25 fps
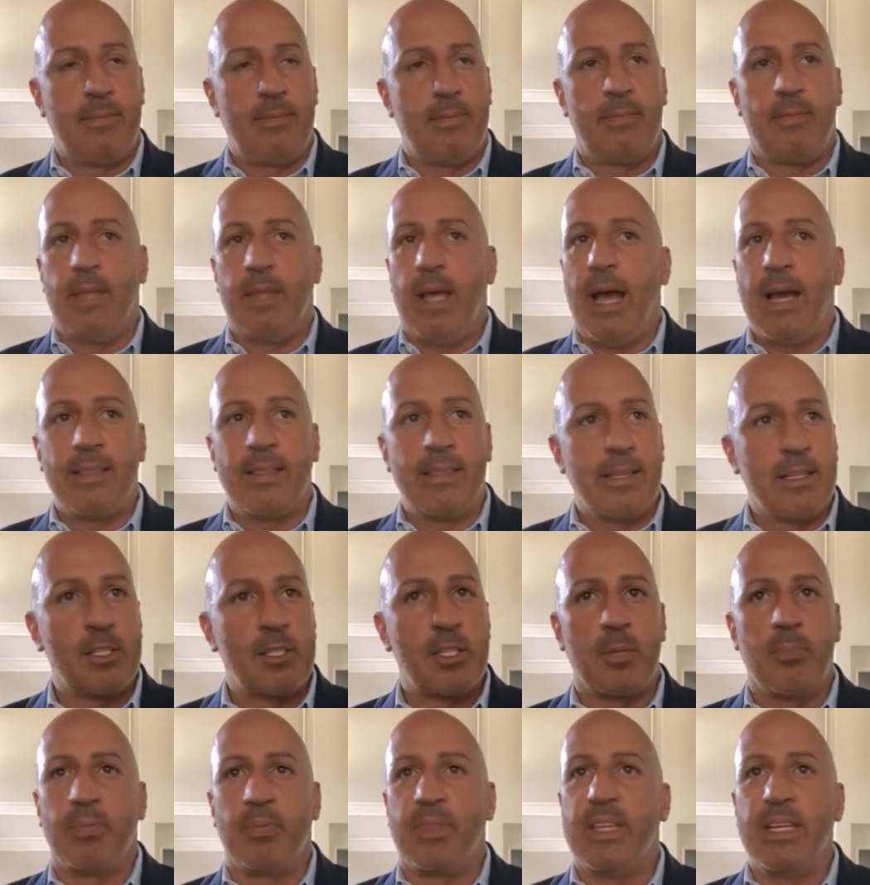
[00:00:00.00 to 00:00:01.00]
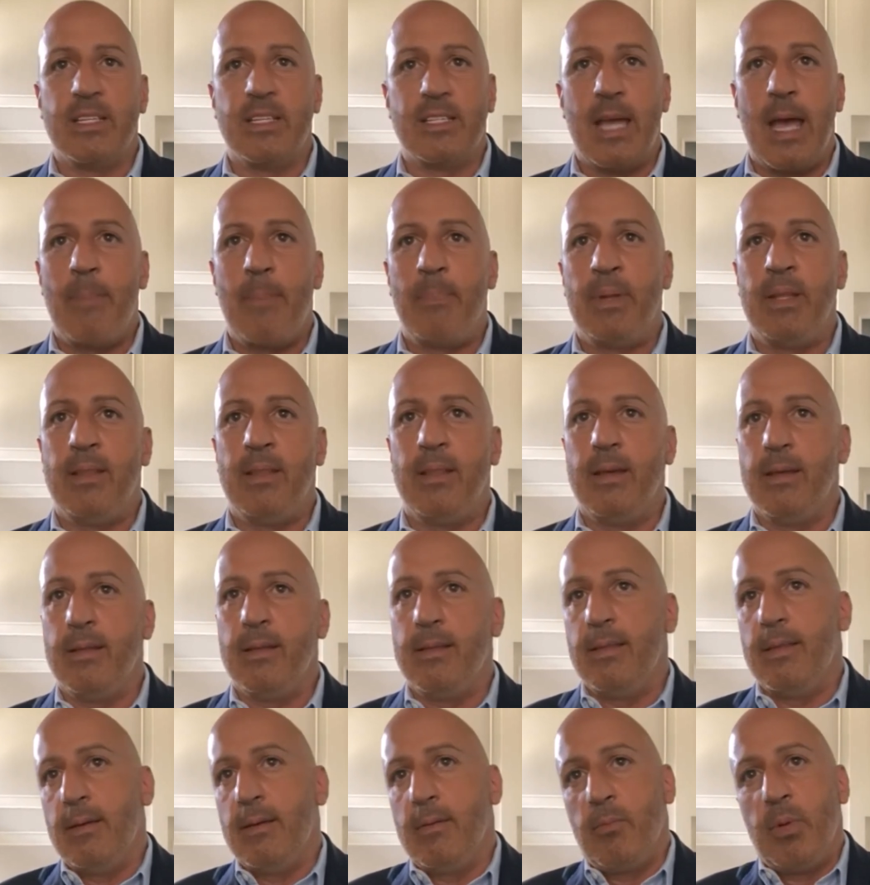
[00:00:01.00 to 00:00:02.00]
ethics things happened. That
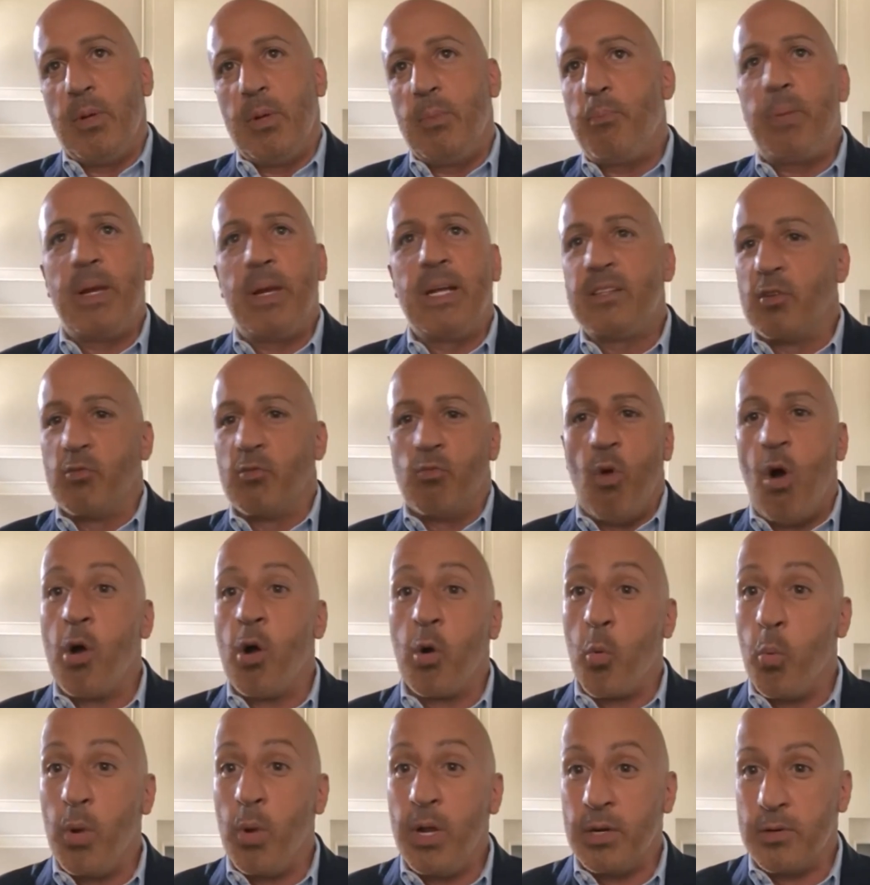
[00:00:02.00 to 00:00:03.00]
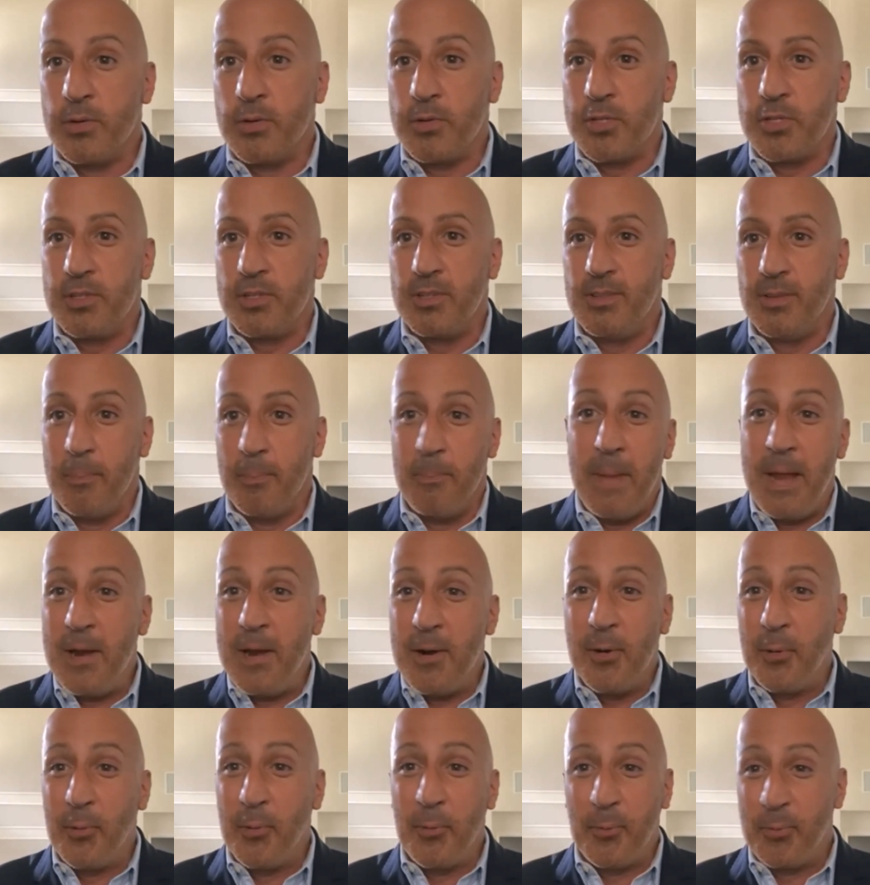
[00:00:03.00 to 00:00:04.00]
we picked the wrong winners. The
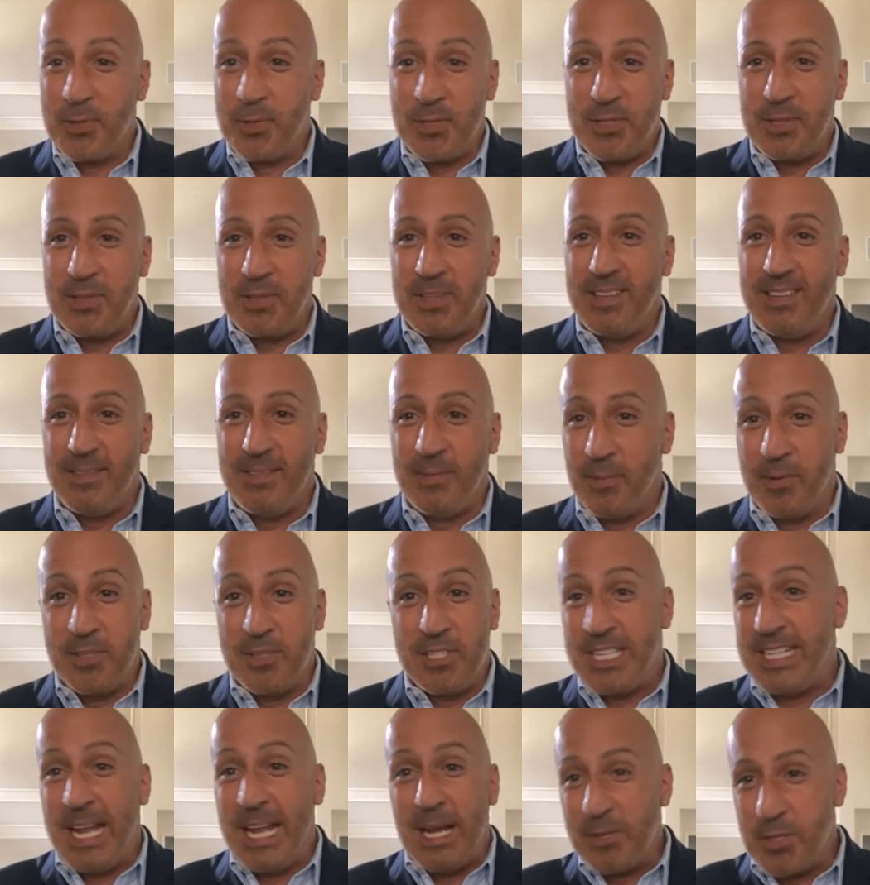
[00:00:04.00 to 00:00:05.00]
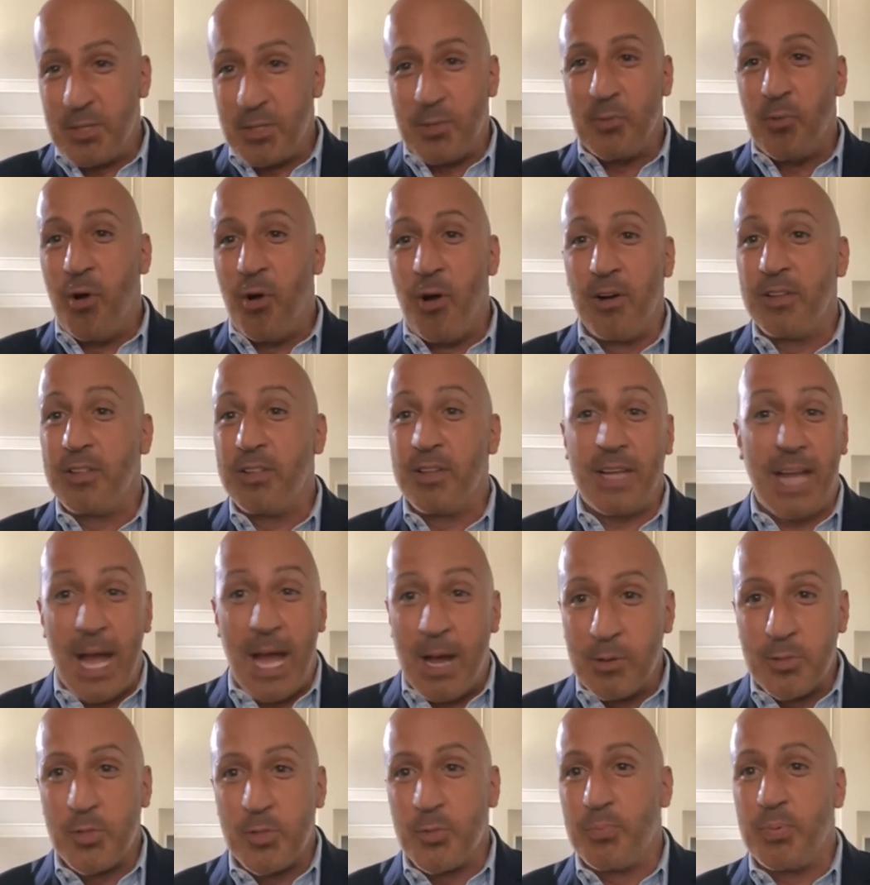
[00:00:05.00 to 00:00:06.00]
mayor was announced the wrong. The
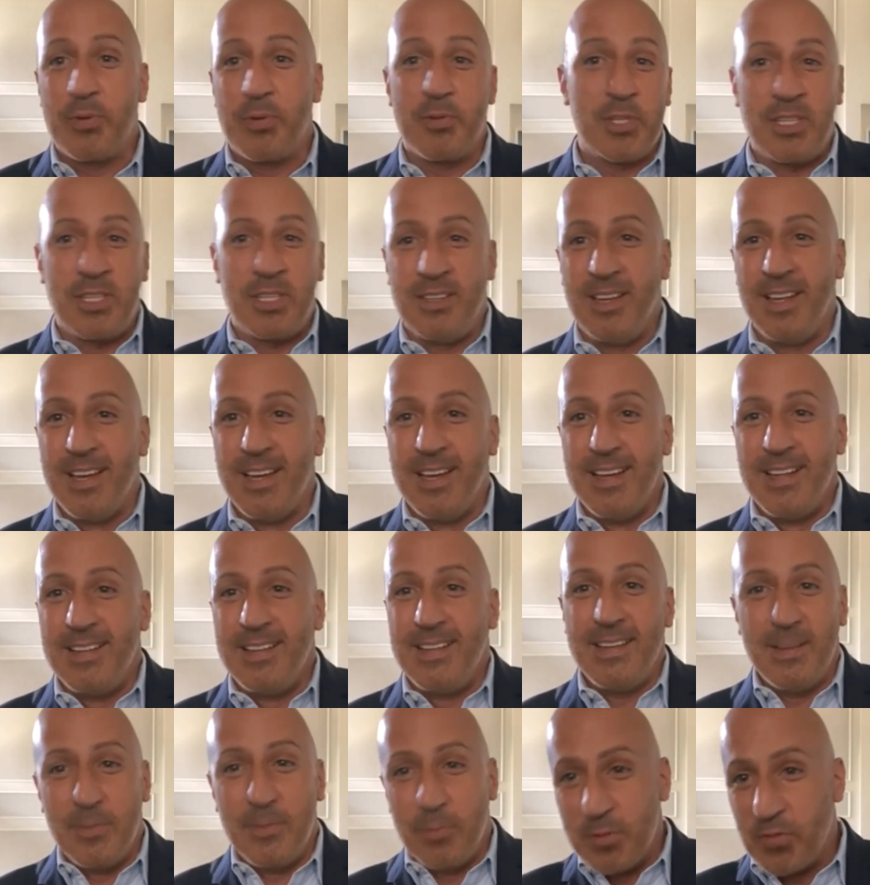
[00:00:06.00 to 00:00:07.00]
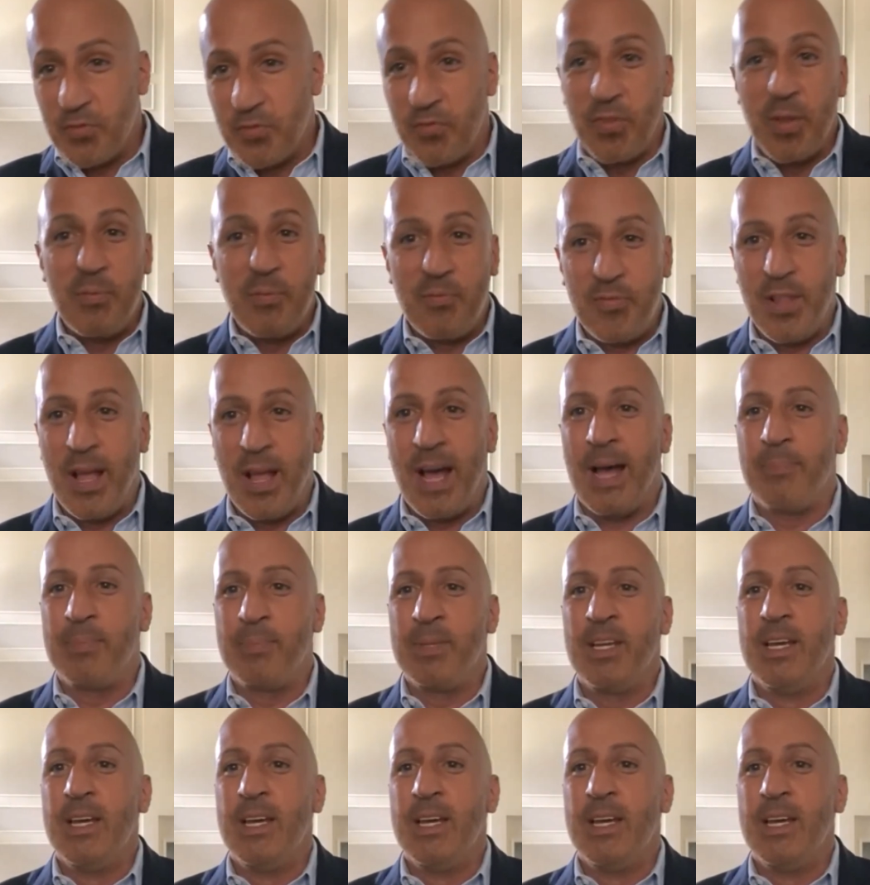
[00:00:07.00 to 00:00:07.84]
council person, it was flip flop.